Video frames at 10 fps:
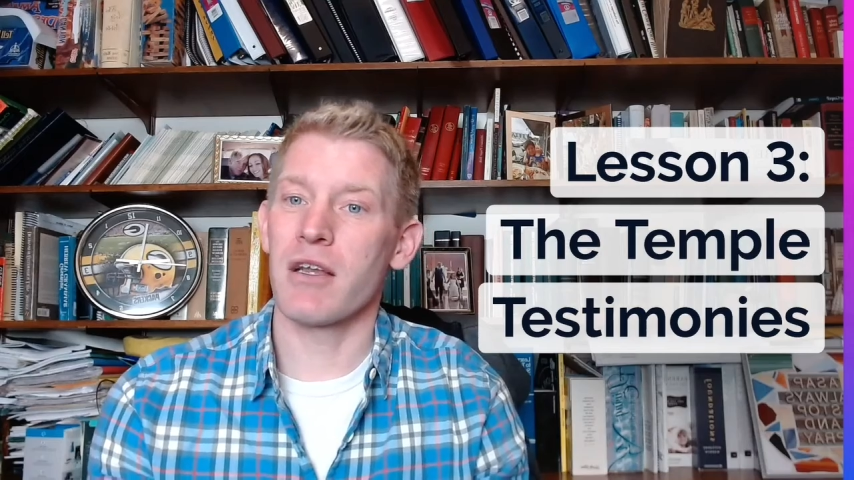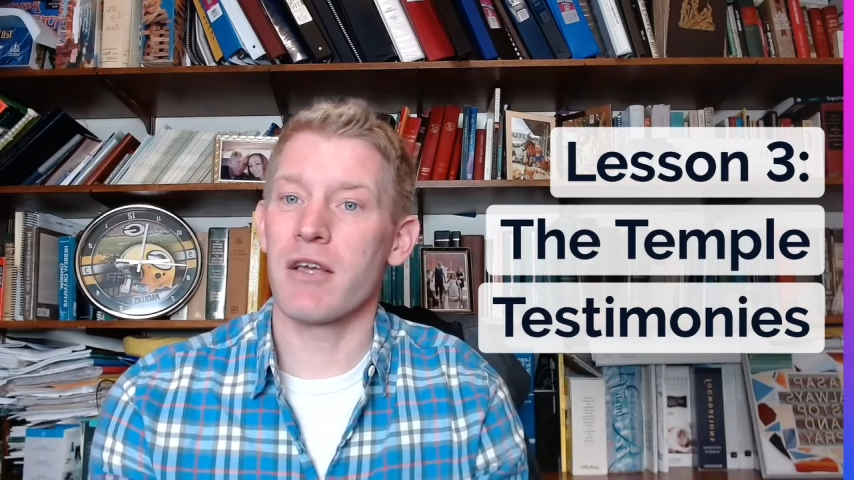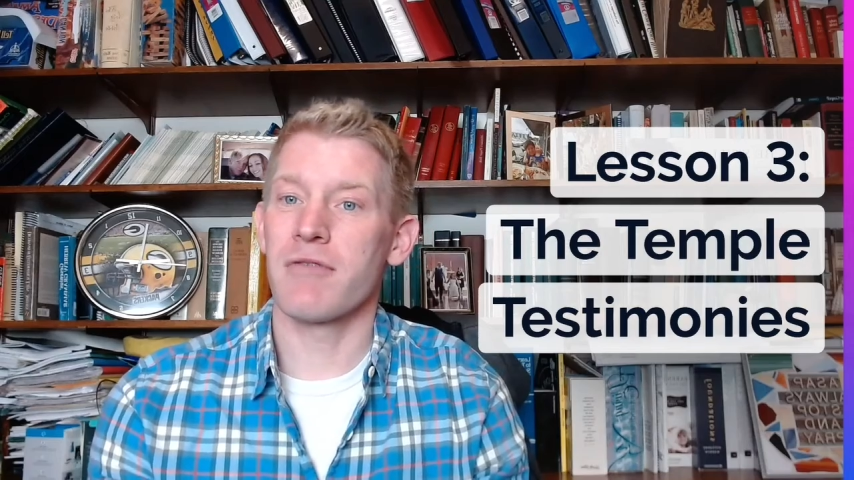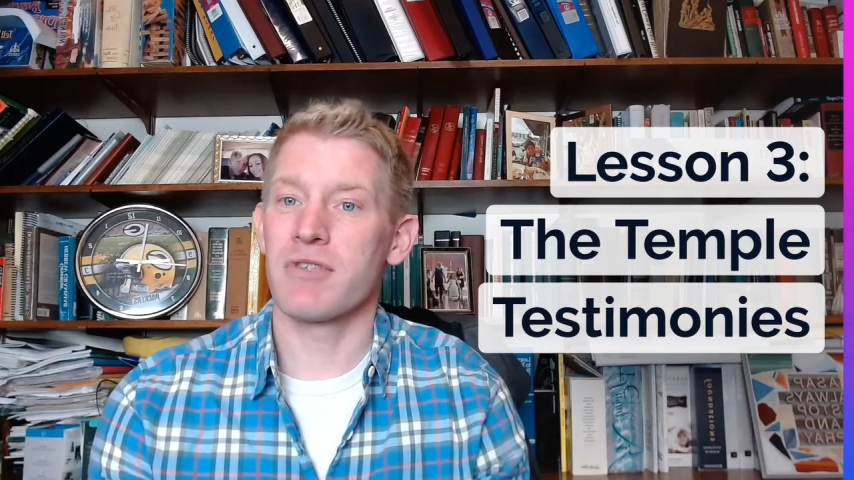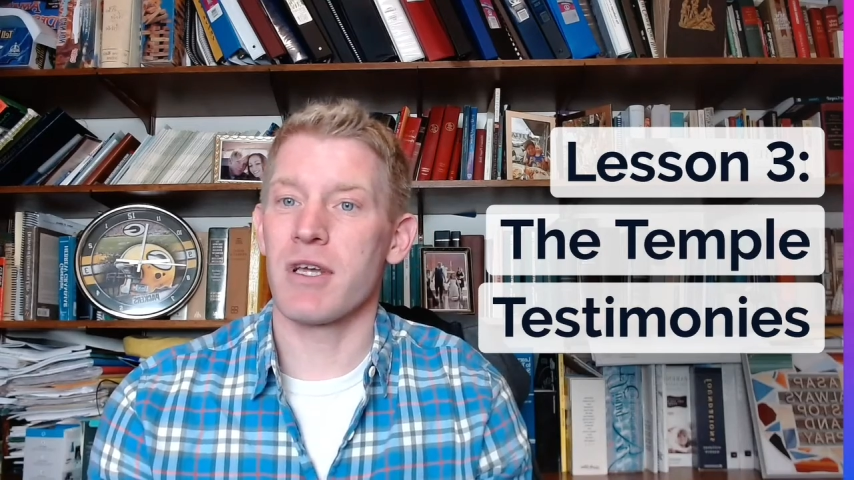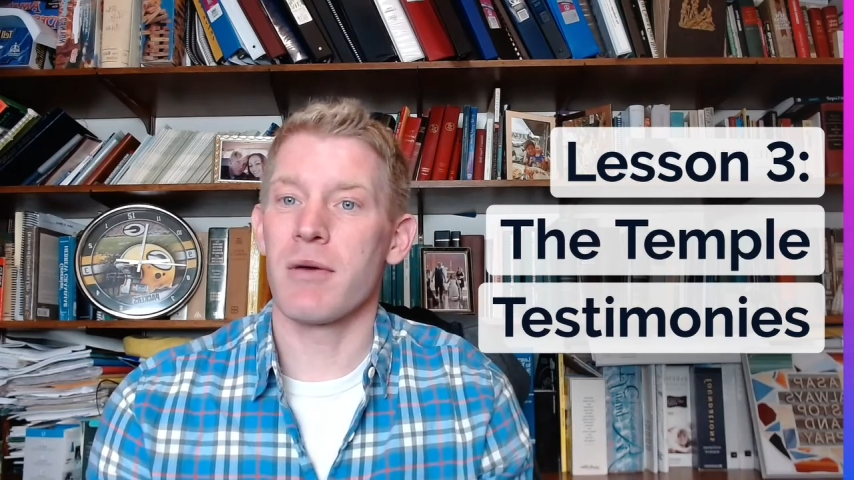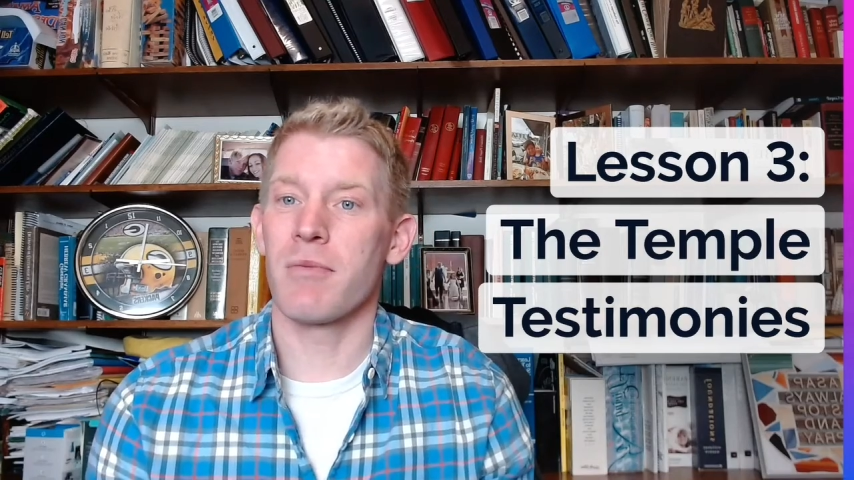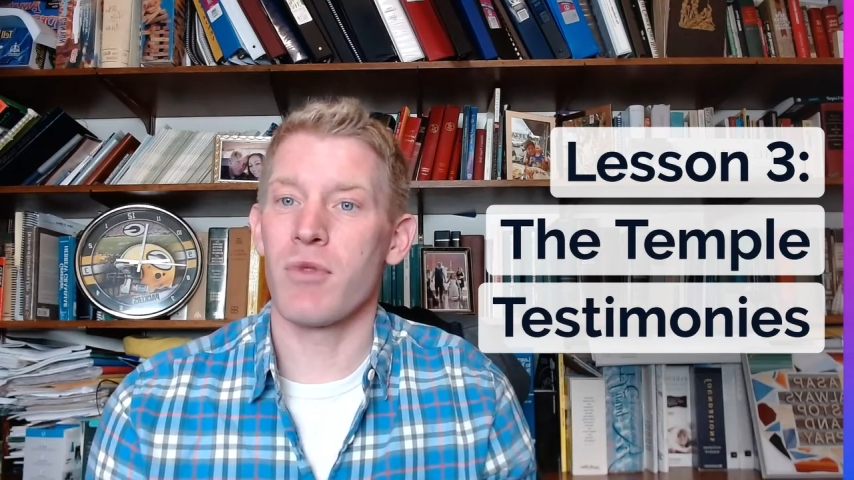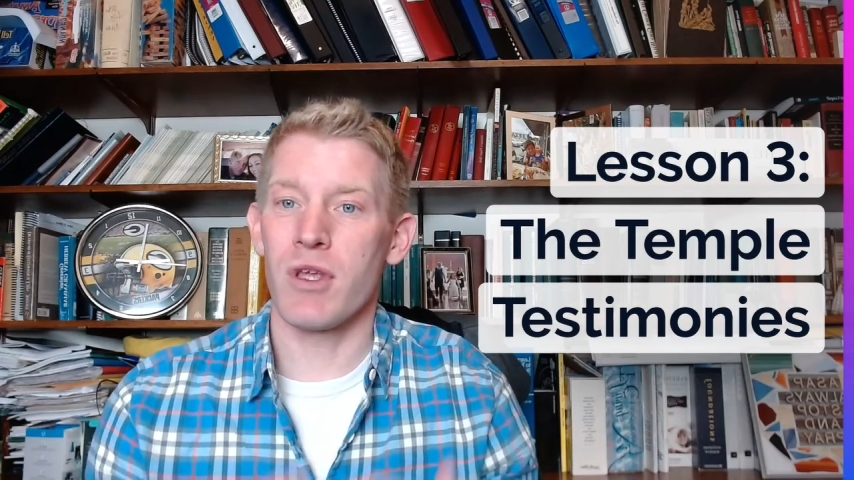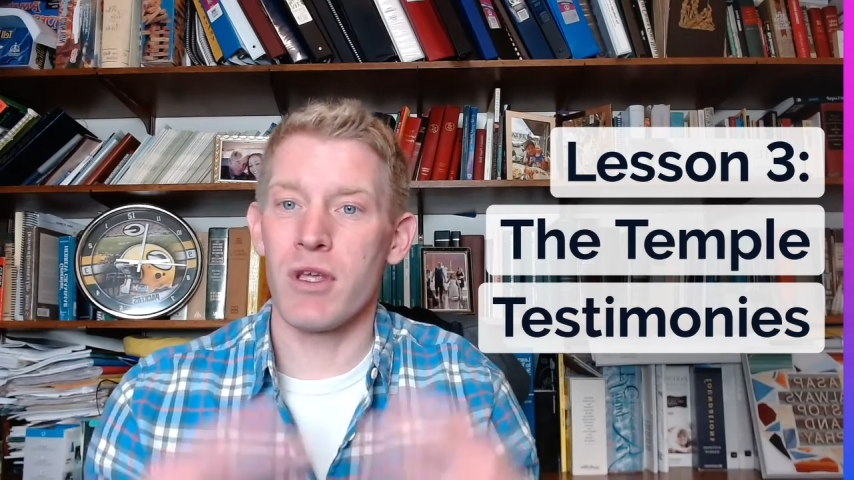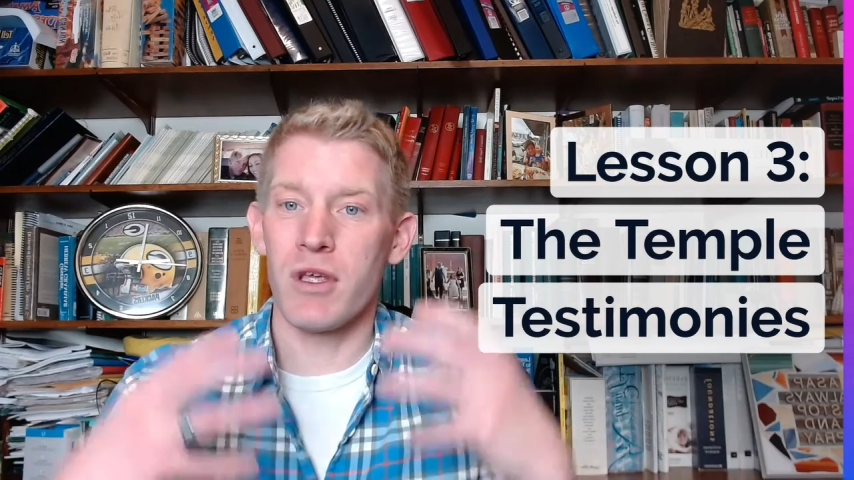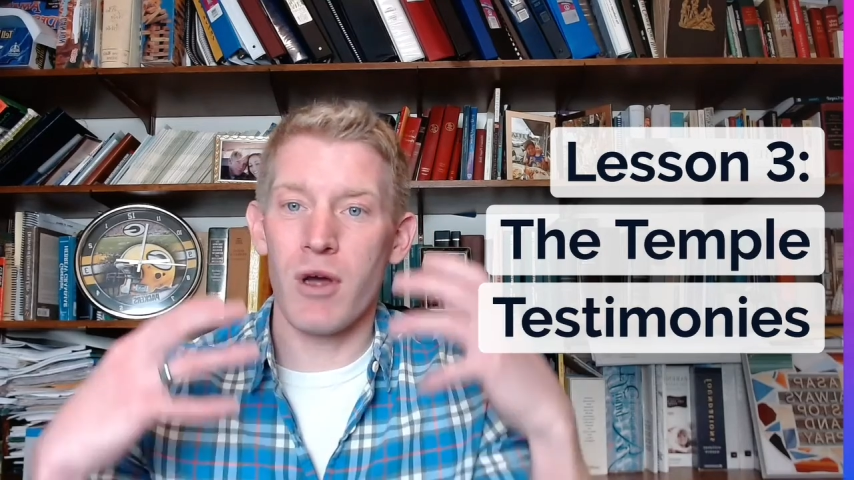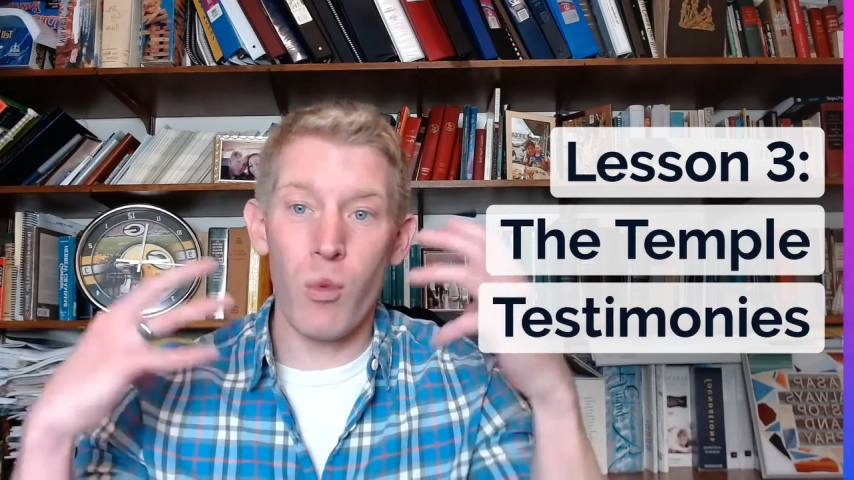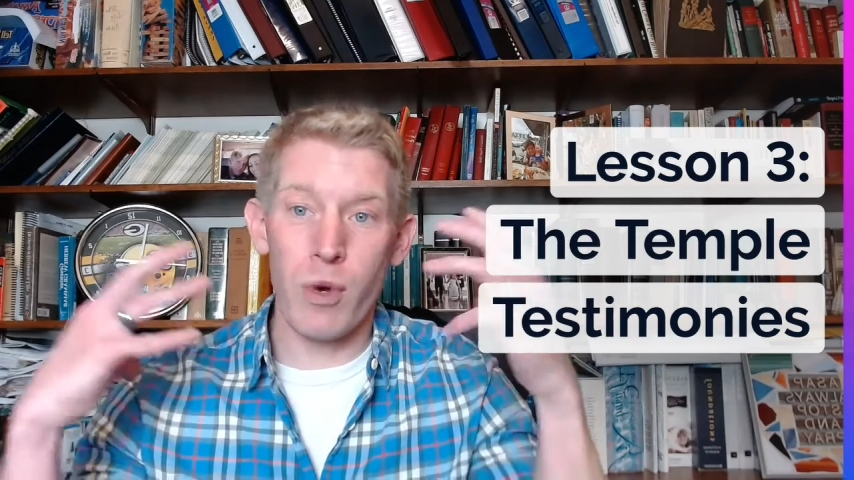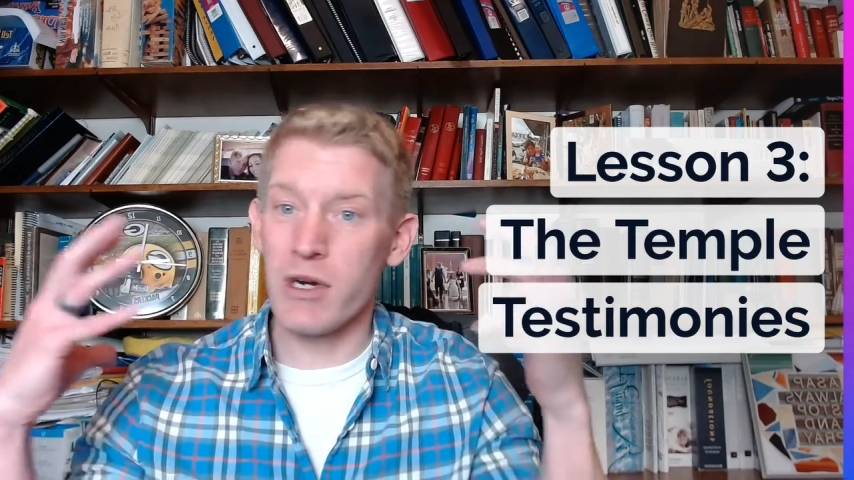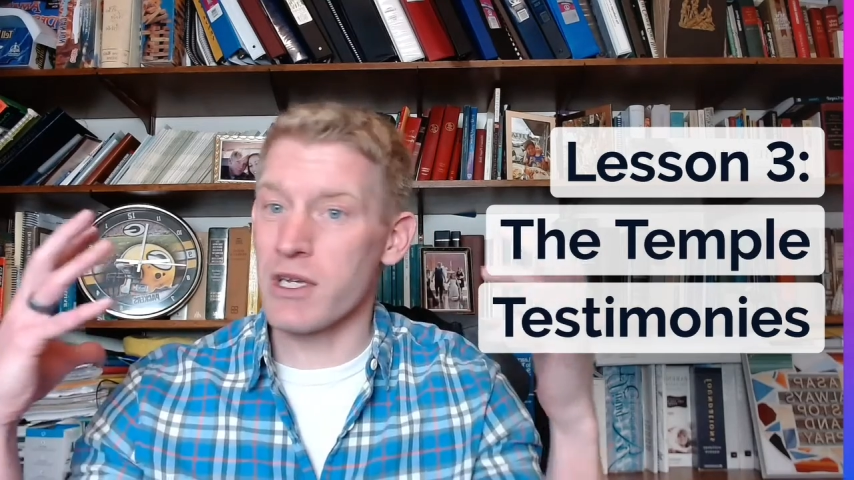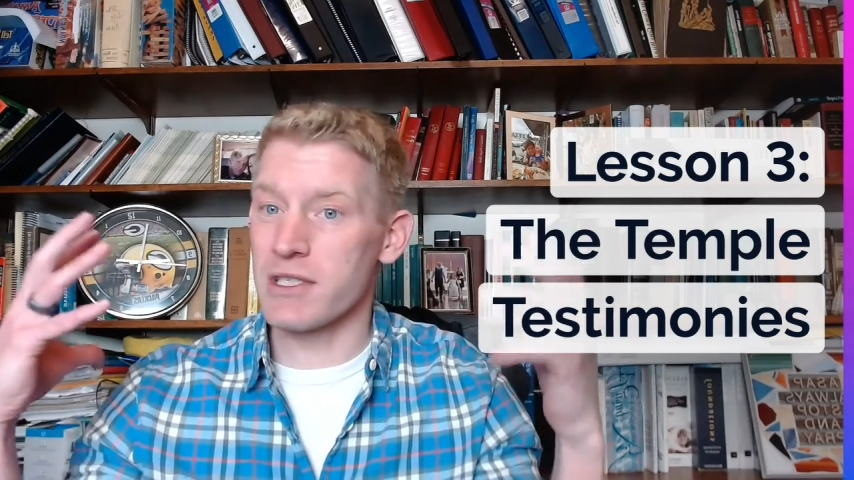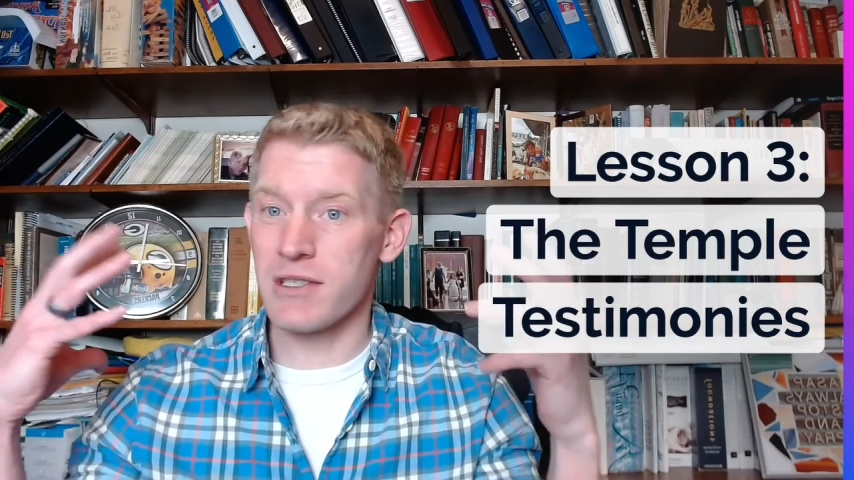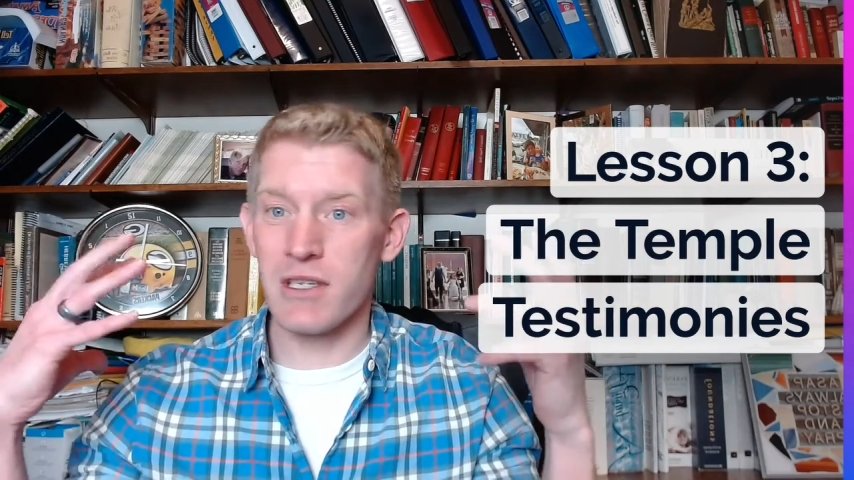gives them the awareness,